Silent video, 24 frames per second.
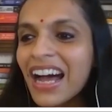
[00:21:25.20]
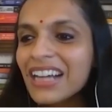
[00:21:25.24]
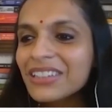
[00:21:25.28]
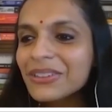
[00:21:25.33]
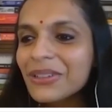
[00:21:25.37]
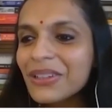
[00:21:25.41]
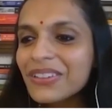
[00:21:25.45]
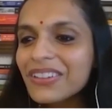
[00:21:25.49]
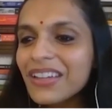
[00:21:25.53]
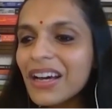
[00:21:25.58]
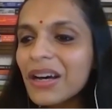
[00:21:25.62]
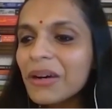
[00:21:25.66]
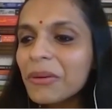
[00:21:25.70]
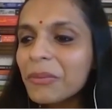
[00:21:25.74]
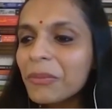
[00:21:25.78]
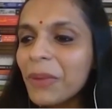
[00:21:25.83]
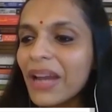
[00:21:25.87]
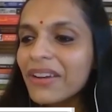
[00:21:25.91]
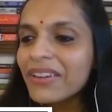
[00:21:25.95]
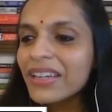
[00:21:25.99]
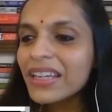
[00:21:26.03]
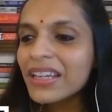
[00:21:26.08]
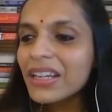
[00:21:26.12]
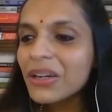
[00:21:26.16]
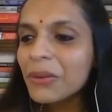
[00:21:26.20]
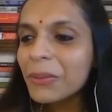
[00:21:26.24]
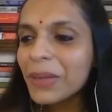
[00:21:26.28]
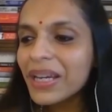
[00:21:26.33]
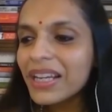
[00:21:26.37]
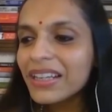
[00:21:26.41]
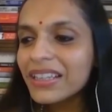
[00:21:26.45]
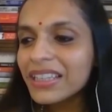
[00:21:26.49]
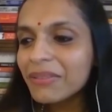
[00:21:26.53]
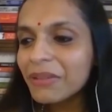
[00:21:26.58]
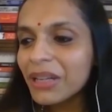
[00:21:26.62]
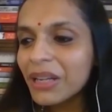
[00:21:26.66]
So, sir, very
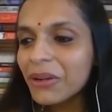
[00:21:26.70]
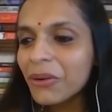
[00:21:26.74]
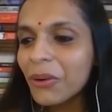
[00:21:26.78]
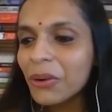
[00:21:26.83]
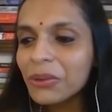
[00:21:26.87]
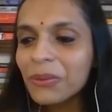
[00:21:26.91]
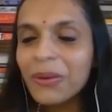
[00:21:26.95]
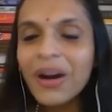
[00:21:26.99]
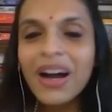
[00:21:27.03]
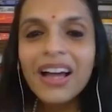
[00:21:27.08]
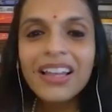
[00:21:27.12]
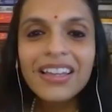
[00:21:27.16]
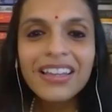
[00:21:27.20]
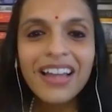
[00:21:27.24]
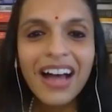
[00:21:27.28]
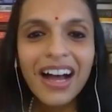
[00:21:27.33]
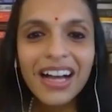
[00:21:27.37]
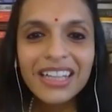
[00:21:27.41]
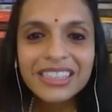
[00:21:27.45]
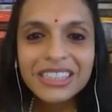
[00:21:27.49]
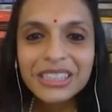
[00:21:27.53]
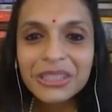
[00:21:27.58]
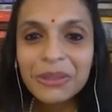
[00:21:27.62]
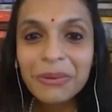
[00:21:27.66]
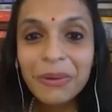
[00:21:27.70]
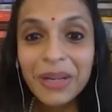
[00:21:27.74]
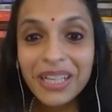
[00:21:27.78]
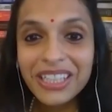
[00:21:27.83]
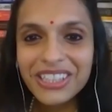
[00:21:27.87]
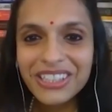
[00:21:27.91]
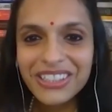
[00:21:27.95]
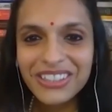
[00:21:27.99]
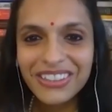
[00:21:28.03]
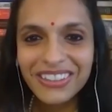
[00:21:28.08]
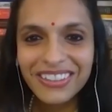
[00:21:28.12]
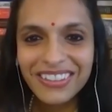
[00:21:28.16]
quickly, we'll go to our last
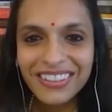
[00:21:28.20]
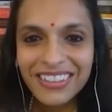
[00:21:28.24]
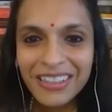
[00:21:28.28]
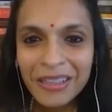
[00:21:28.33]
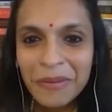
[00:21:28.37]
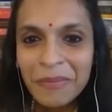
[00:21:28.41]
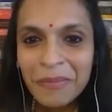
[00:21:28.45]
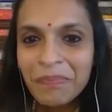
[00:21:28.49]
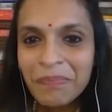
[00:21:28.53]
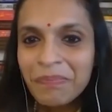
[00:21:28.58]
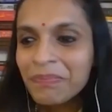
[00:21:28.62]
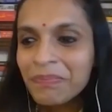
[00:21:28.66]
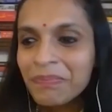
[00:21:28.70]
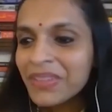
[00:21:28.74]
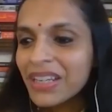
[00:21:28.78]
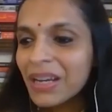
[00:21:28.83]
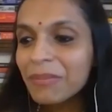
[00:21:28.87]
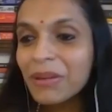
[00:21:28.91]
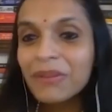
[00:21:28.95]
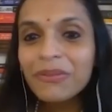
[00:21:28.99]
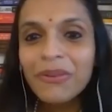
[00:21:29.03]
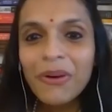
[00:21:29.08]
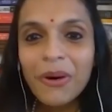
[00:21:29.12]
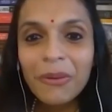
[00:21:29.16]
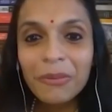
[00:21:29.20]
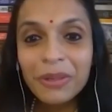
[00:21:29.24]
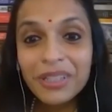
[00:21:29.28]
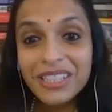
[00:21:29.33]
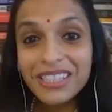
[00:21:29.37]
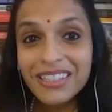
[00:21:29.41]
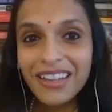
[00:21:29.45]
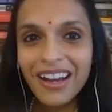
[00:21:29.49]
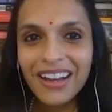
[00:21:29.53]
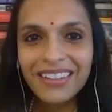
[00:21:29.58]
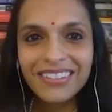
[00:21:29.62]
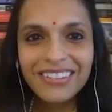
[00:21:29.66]
question before we
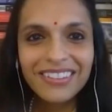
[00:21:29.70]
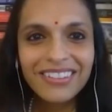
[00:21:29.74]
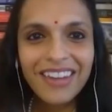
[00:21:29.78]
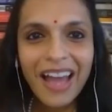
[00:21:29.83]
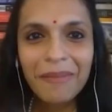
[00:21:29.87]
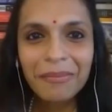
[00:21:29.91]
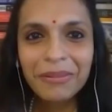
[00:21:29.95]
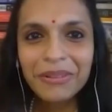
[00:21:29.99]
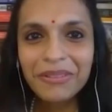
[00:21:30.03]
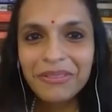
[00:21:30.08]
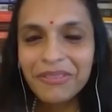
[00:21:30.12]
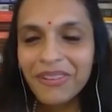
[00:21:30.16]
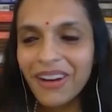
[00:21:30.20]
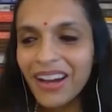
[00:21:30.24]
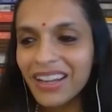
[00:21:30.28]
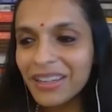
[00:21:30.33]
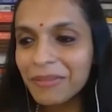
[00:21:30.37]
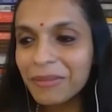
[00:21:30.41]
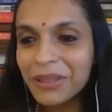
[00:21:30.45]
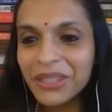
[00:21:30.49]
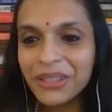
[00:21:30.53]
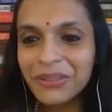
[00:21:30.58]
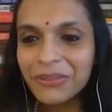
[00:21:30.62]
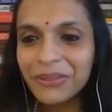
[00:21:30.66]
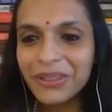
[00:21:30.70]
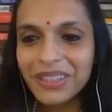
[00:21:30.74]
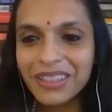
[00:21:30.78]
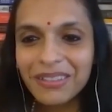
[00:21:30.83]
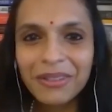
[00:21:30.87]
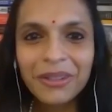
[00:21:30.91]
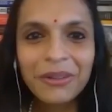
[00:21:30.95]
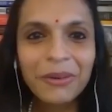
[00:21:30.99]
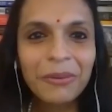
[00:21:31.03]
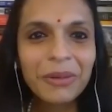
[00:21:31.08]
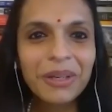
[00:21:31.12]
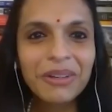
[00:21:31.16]
start the rapid fire because we,
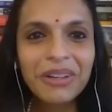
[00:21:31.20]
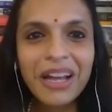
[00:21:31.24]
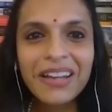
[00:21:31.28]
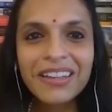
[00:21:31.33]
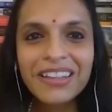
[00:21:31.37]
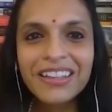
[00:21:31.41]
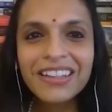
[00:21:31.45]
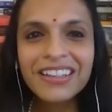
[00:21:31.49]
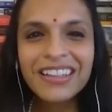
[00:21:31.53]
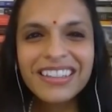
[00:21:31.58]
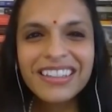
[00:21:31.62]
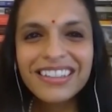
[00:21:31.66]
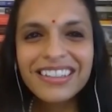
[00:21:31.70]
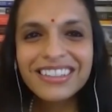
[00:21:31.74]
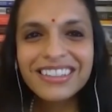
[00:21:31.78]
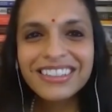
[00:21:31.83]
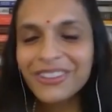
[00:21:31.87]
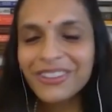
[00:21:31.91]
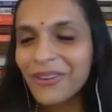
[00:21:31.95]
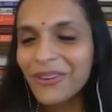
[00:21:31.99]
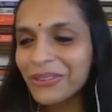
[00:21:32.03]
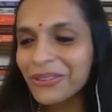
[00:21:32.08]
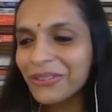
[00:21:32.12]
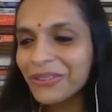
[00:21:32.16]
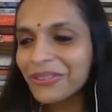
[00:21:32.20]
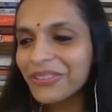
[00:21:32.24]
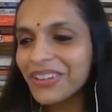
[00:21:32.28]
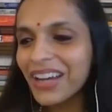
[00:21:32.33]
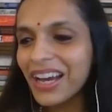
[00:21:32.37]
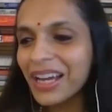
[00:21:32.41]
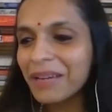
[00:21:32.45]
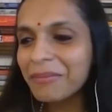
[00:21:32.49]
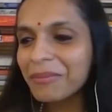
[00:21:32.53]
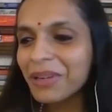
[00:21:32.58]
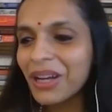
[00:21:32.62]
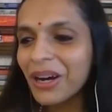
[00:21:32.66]
you know, we're running a little short of
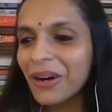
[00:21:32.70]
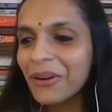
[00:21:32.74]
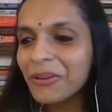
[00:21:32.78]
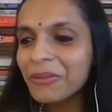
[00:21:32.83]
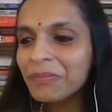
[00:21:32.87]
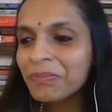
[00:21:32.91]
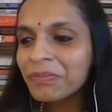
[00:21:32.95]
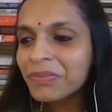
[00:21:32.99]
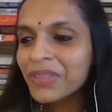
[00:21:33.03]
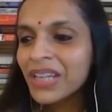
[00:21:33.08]
time now.